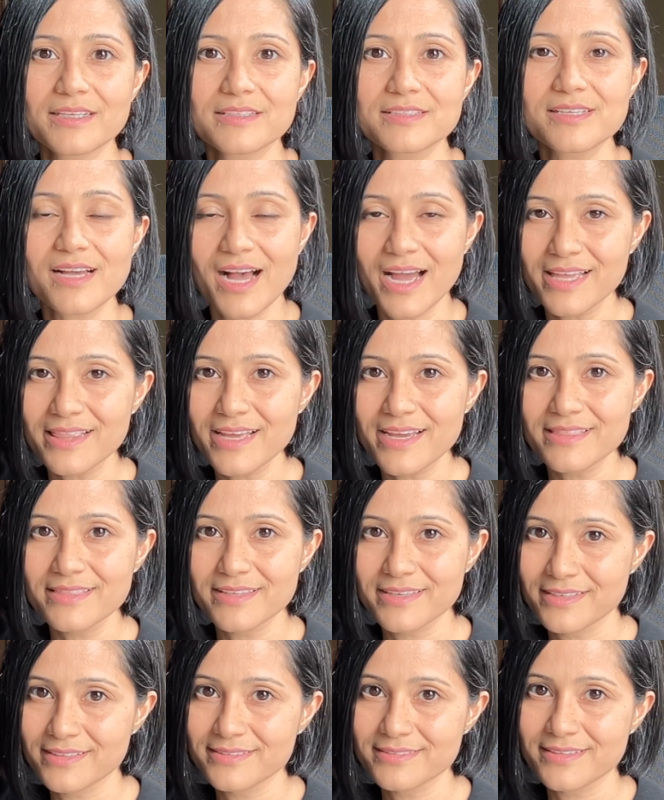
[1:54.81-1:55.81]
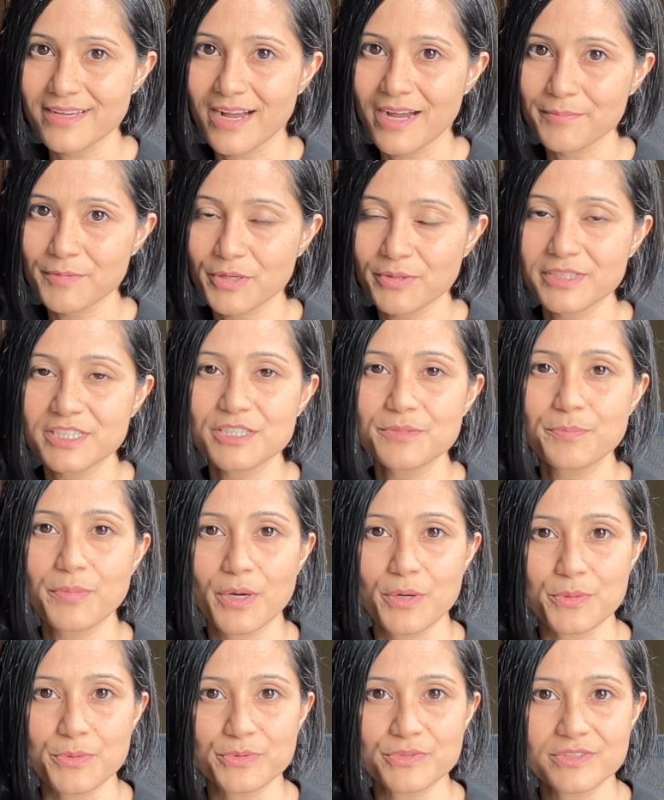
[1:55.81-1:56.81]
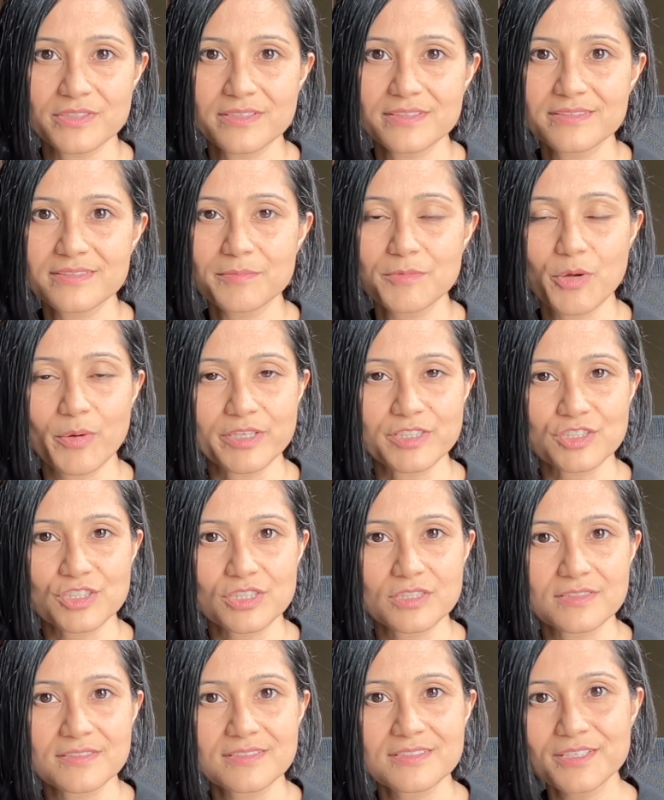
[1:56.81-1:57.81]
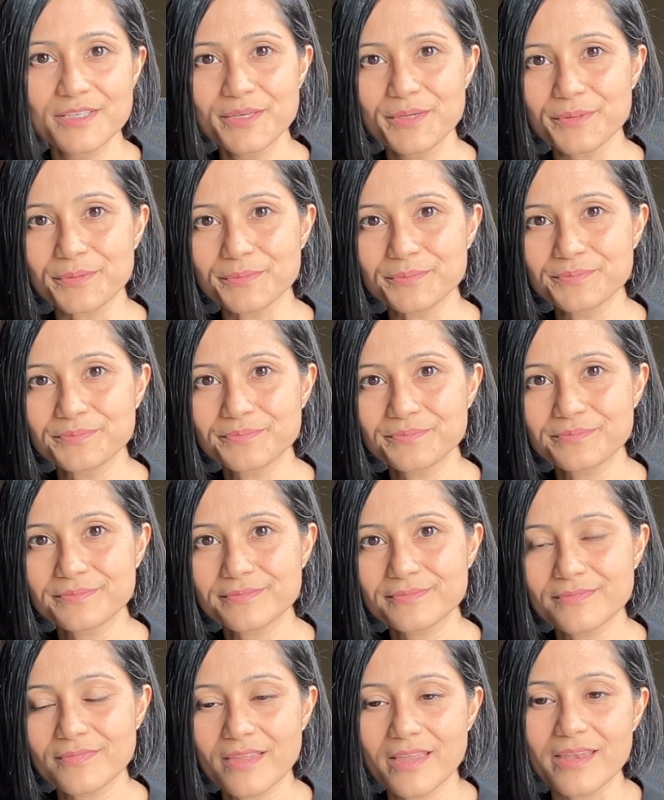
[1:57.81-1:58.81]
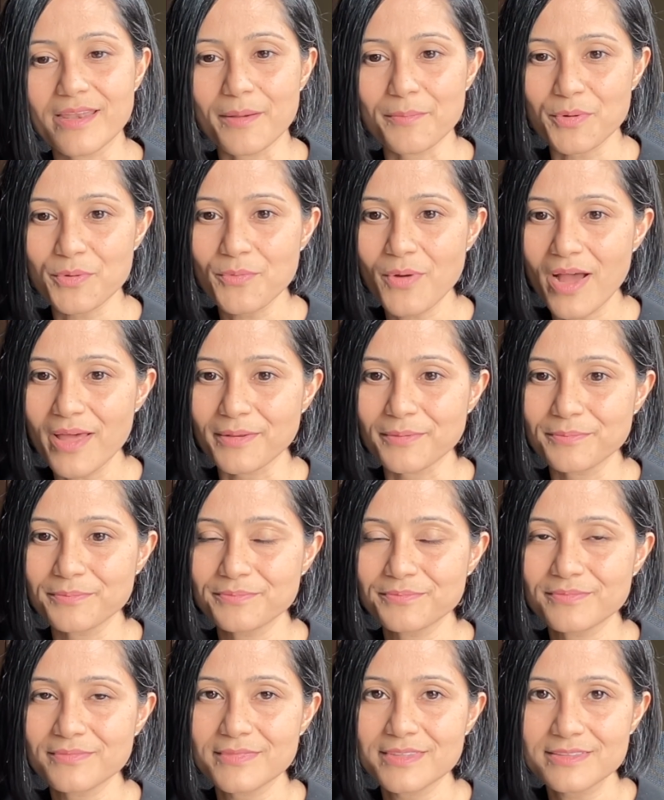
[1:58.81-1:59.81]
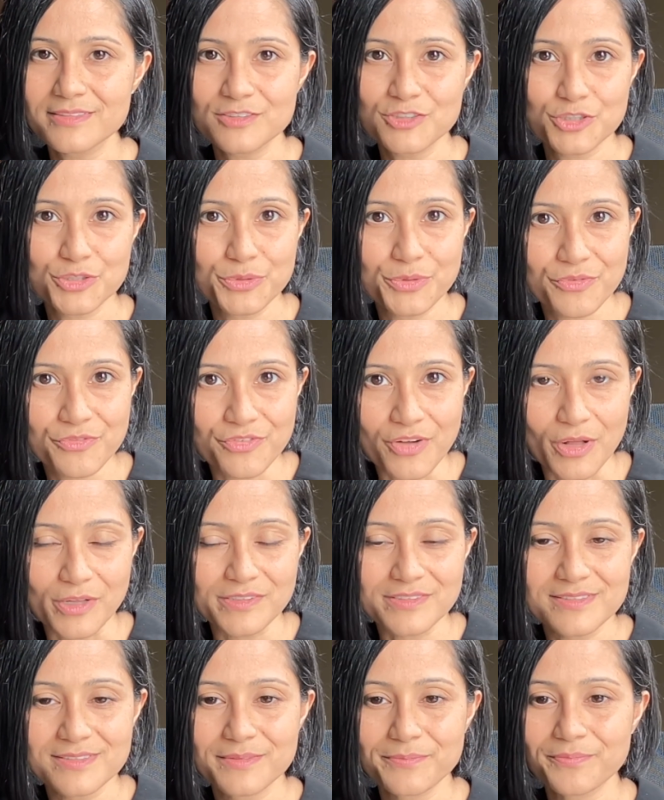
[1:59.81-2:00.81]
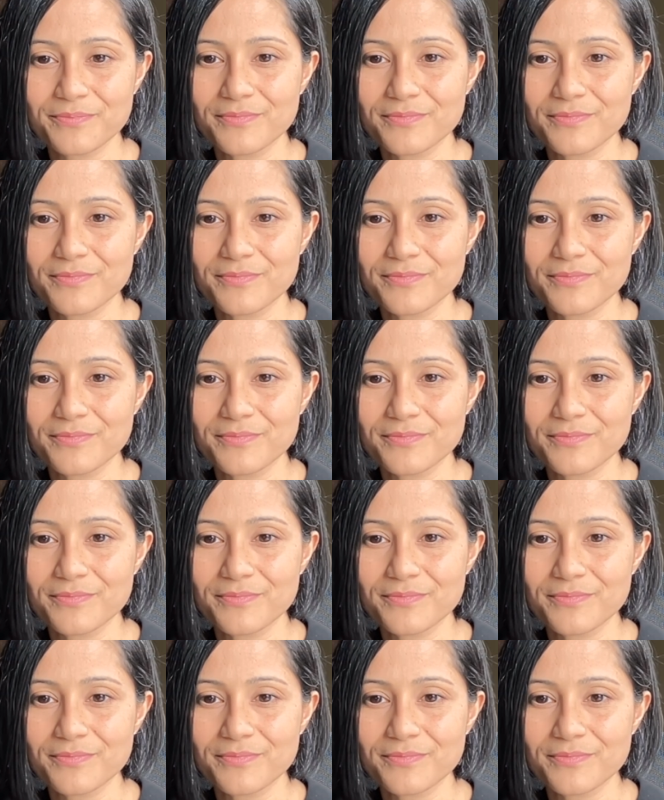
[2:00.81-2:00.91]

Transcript: To highlight these, I'm going to pose some questions to you. Number 1, this is true and false.